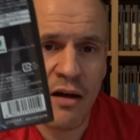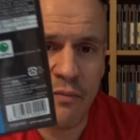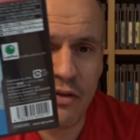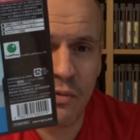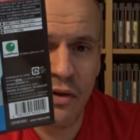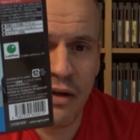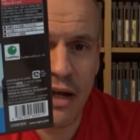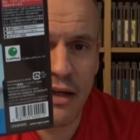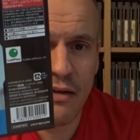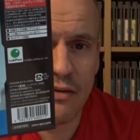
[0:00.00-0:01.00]
This one
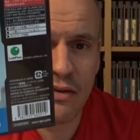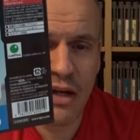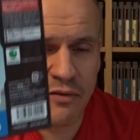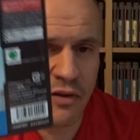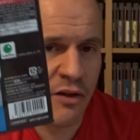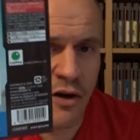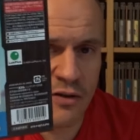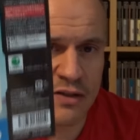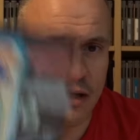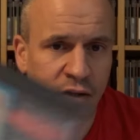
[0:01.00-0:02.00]
has kind of an
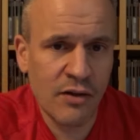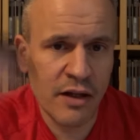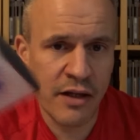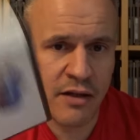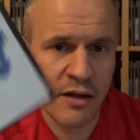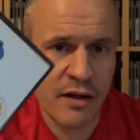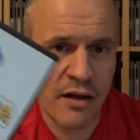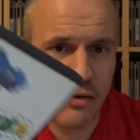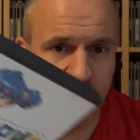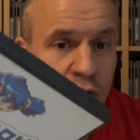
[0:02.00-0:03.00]
art style like
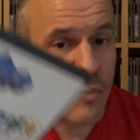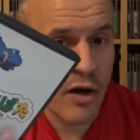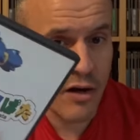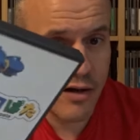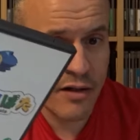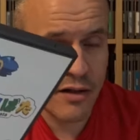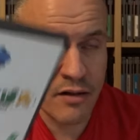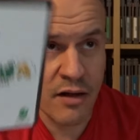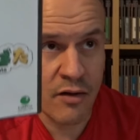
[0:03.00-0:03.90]
the Umahari